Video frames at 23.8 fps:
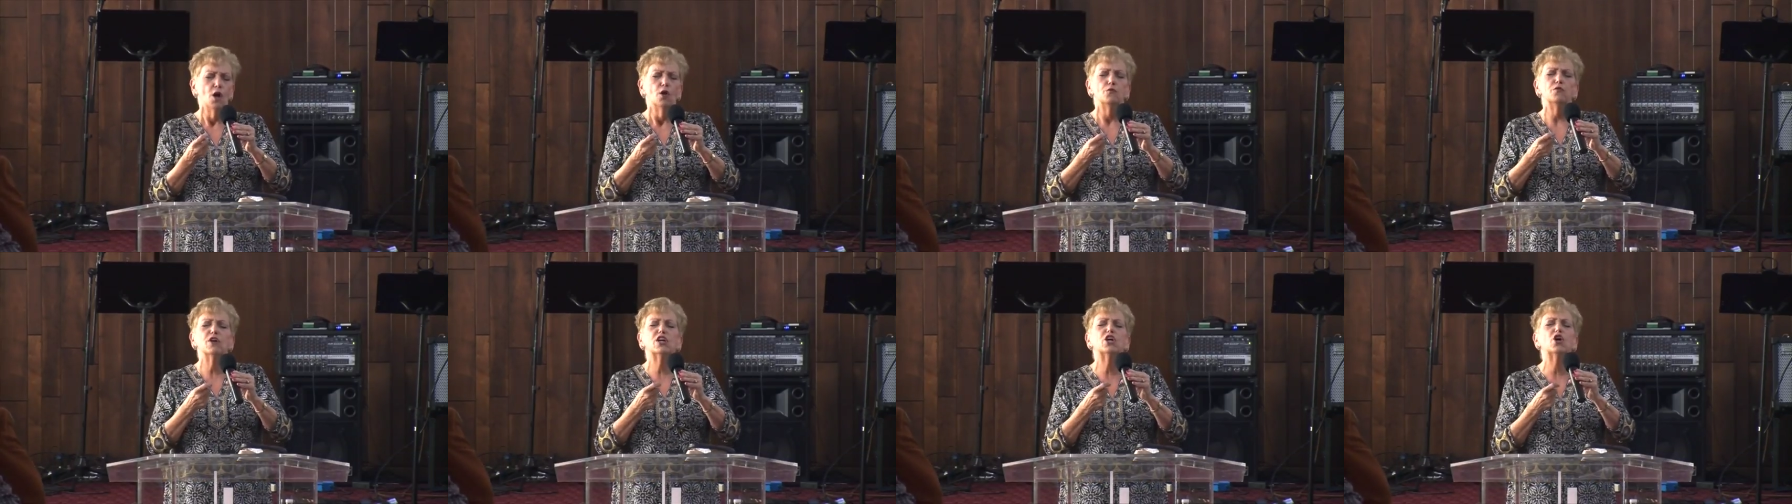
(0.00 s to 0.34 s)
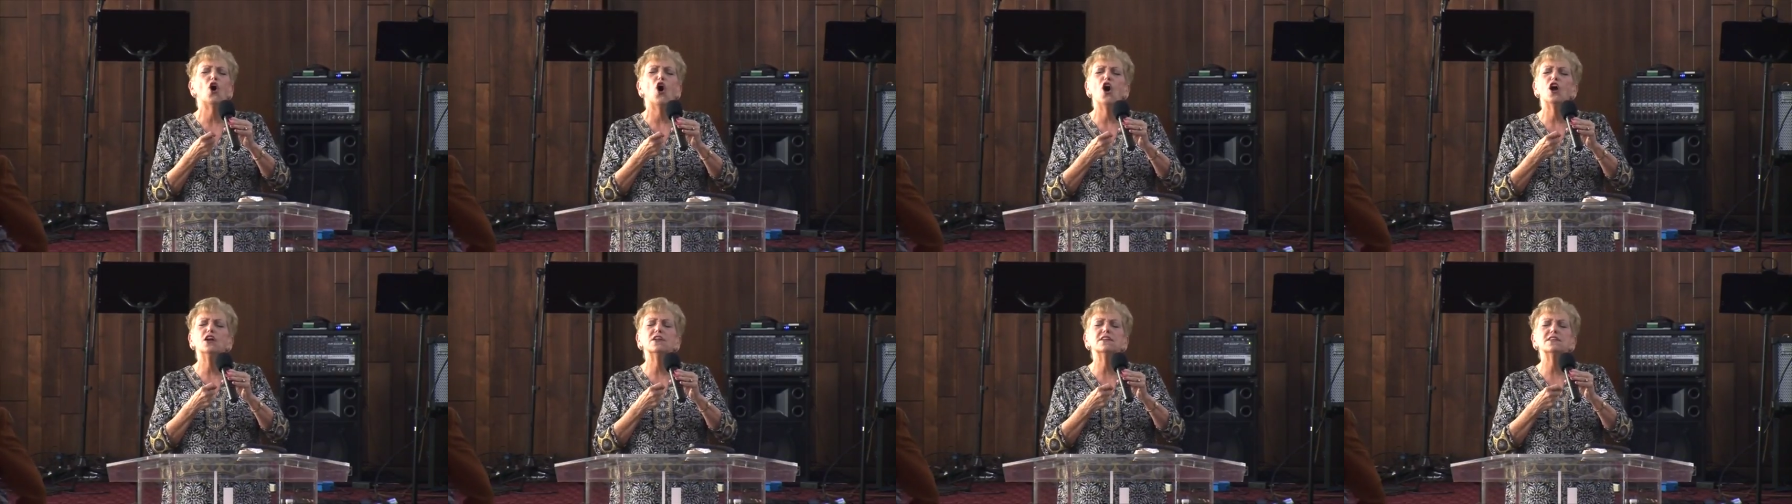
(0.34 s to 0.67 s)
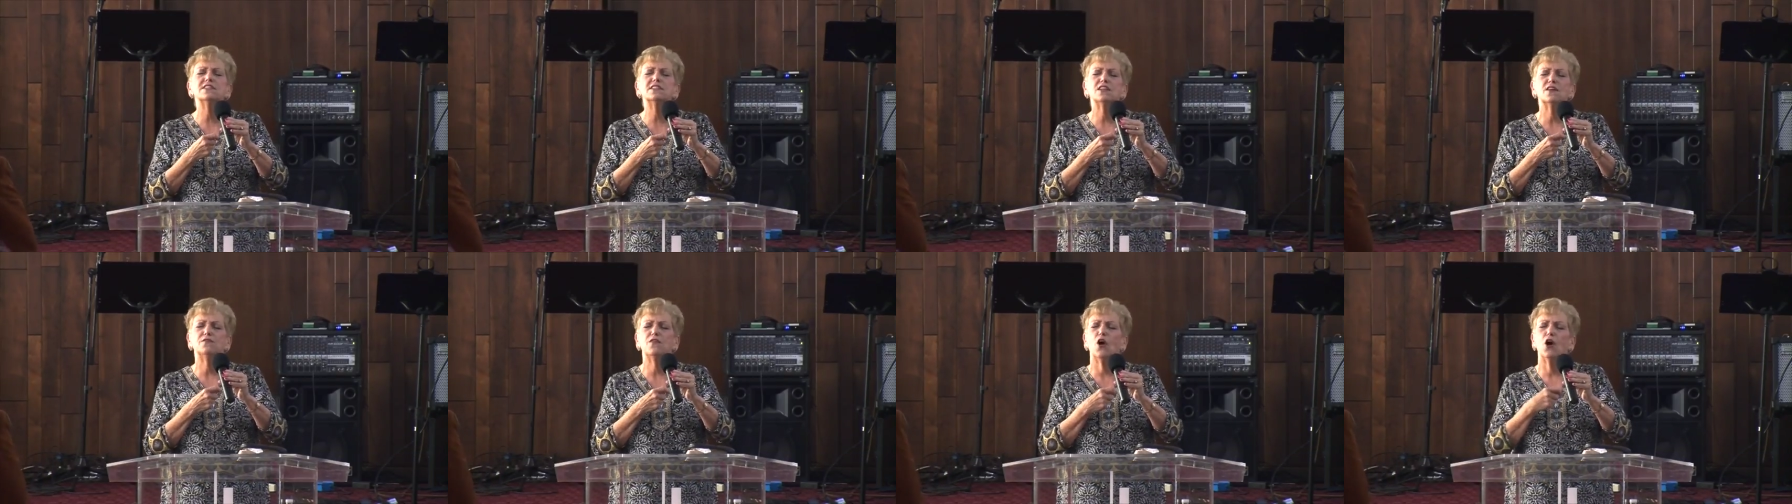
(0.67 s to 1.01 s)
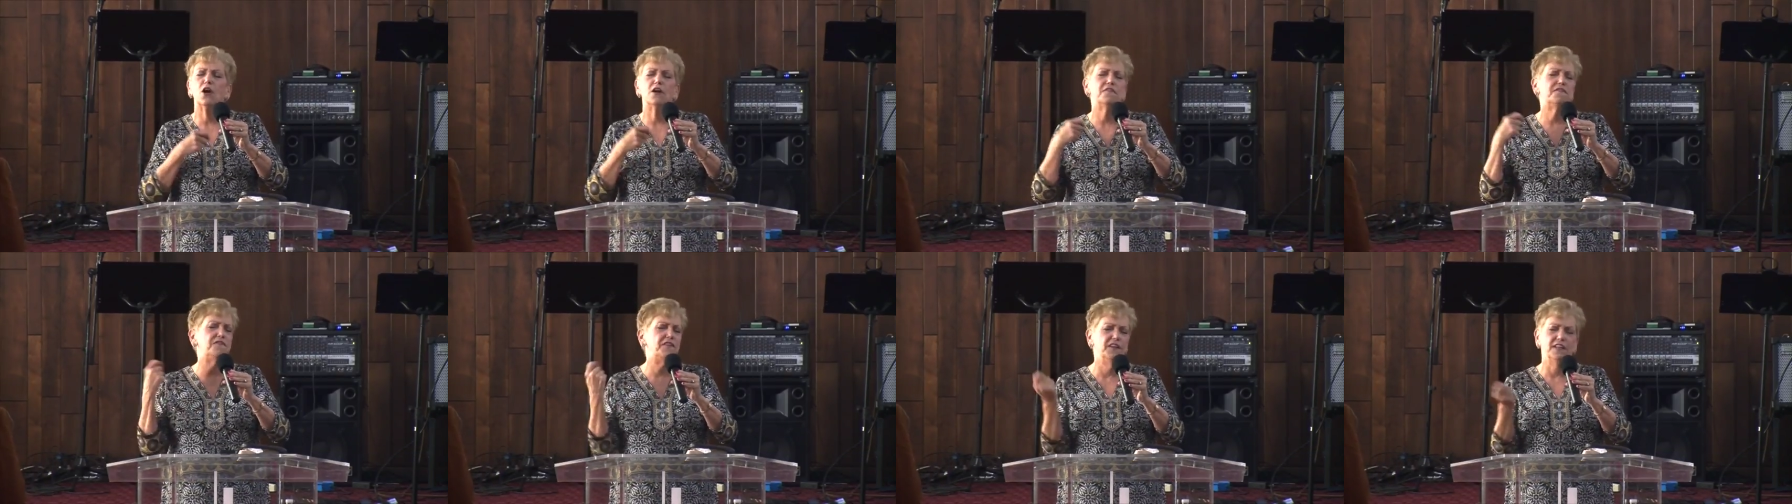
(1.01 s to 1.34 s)
regardless of
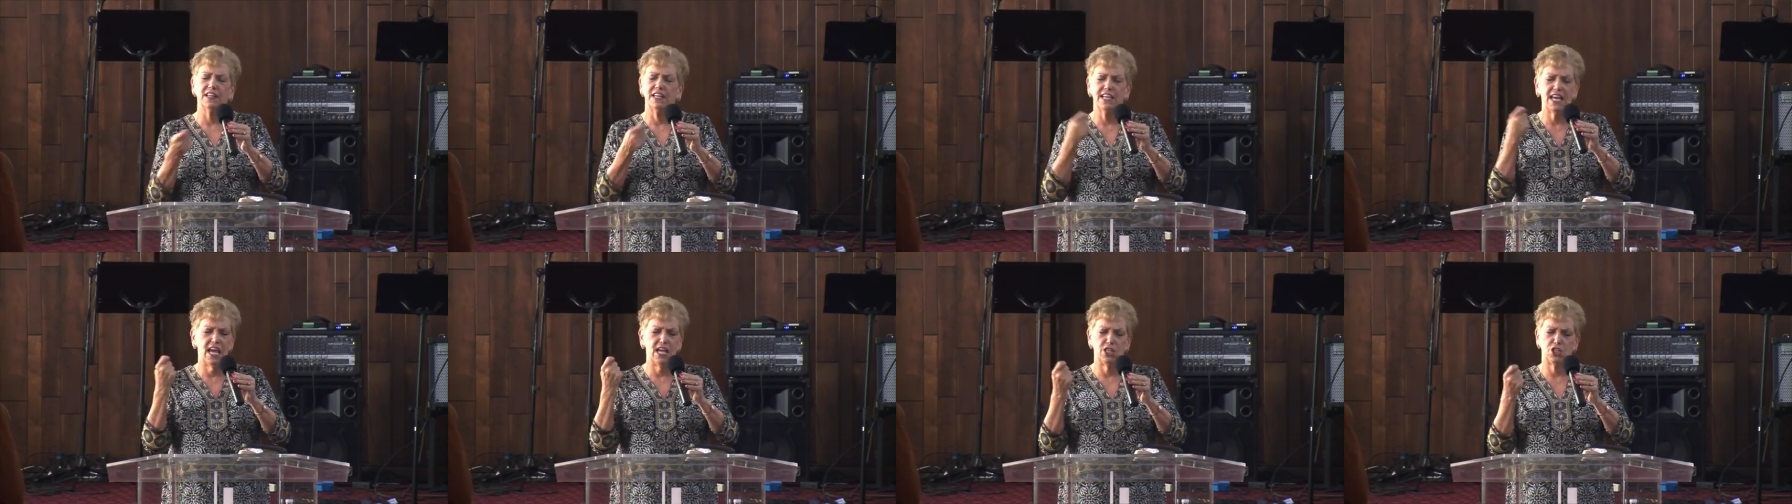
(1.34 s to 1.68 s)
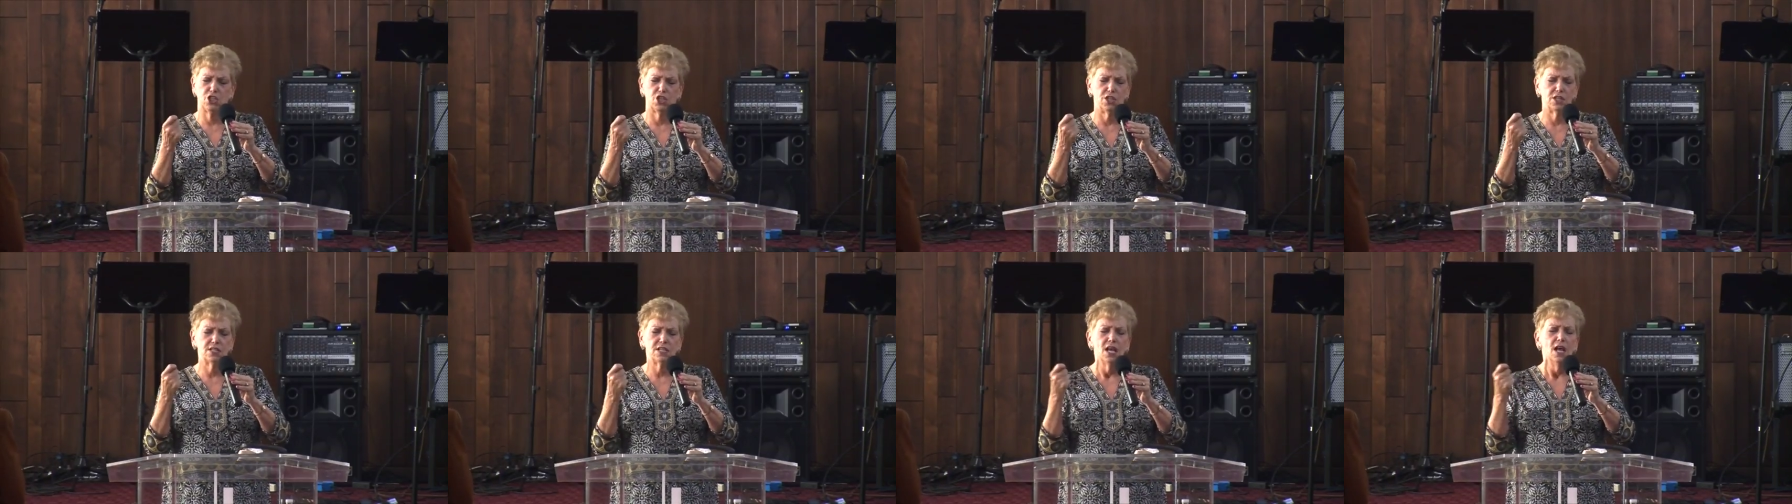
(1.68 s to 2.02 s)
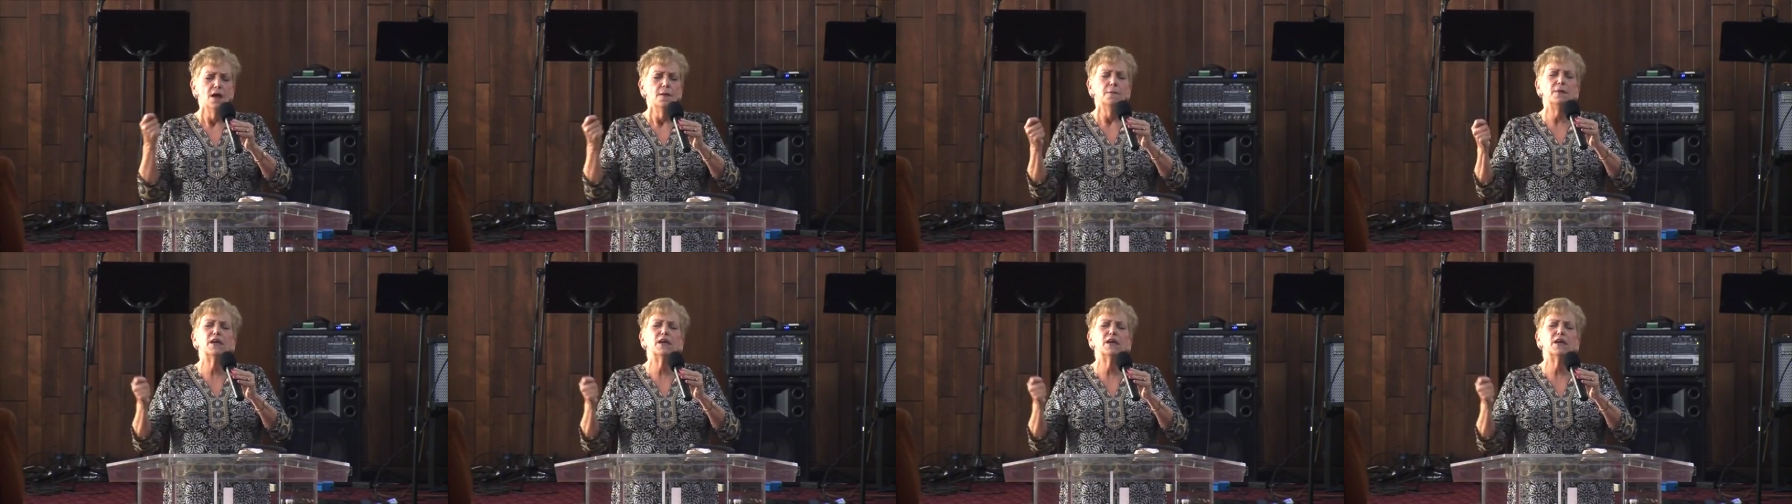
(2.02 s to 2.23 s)
our affiliations,